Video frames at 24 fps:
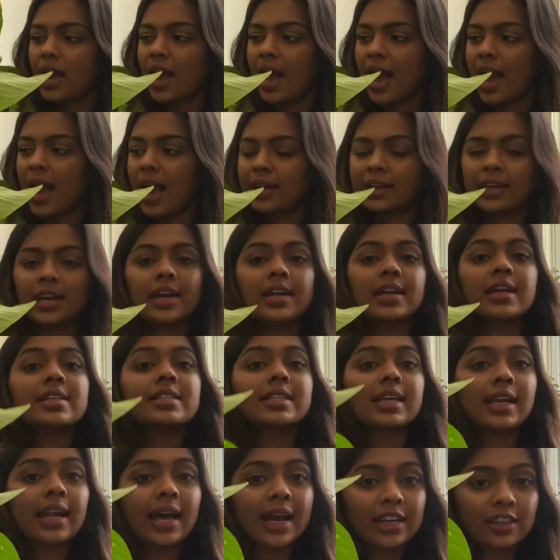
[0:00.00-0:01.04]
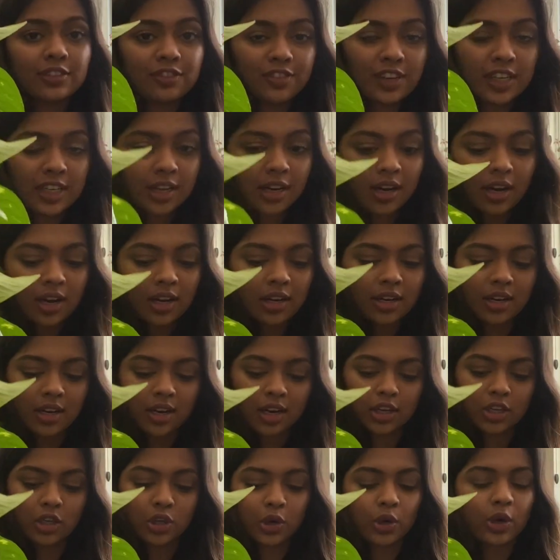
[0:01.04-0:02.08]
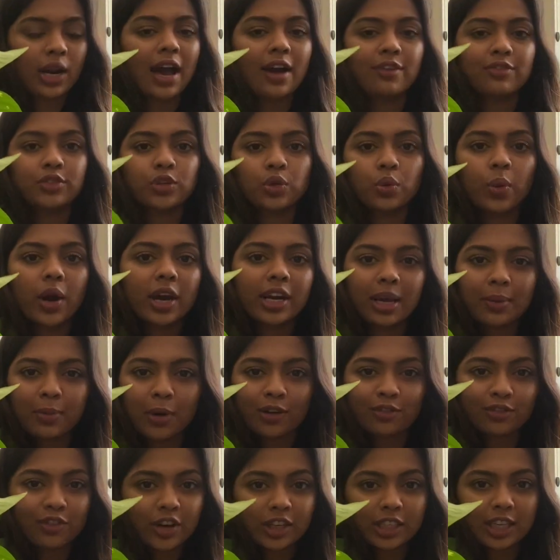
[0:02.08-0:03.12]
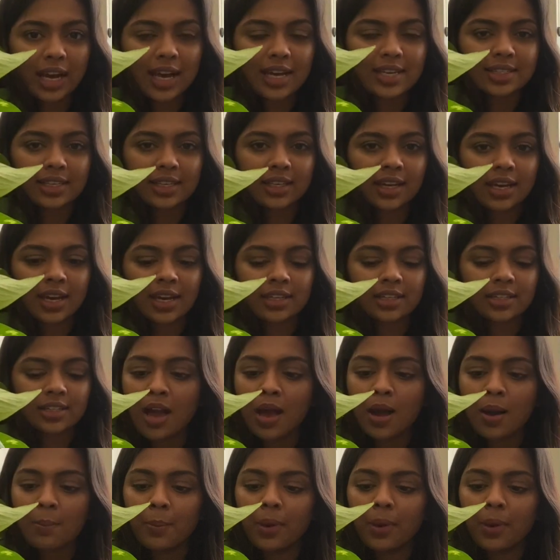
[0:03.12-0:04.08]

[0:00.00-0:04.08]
And it is a light feeder. You don't have to worry about fertilizing it.